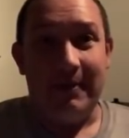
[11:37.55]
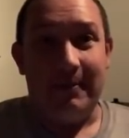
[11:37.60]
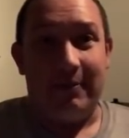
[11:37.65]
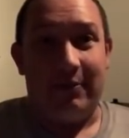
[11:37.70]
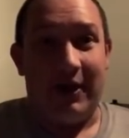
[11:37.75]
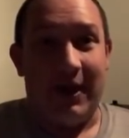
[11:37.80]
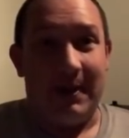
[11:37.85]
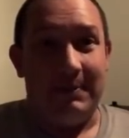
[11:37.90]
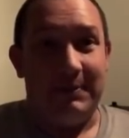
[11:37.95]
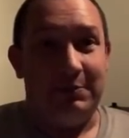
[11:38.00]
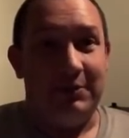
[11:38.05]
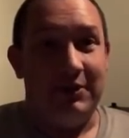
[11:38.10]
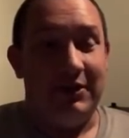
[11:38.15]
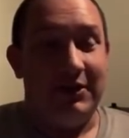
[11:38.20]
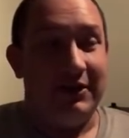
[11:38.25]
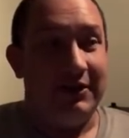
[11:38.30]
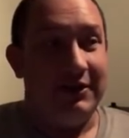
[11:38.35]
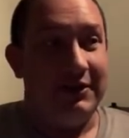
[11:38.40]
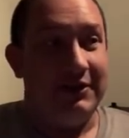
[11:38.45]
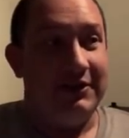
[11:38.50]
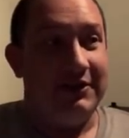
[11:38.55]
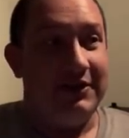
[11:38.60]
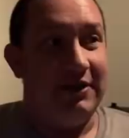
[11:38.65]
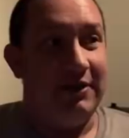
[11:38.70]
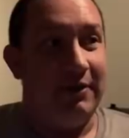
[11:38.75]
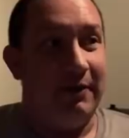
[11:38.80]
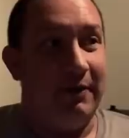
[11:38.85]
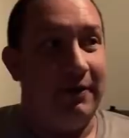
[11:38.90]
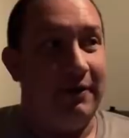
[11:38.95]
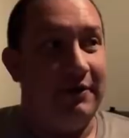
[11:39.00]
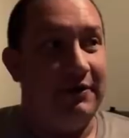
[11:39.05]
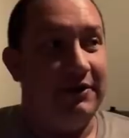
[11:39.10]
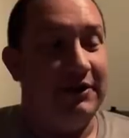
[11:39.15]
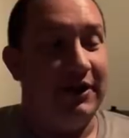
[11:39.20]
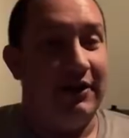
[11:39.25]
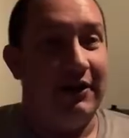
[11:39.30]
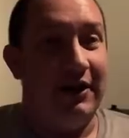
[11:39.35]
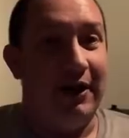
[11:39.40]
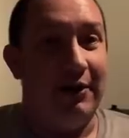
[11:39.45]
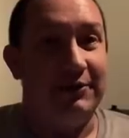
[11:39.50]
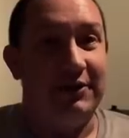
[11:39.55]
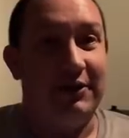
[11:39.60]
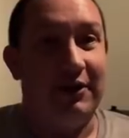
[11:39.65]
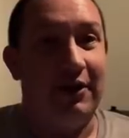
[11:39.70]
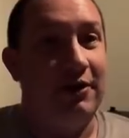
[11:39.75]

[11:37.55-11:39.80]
Perhaps because their entire house of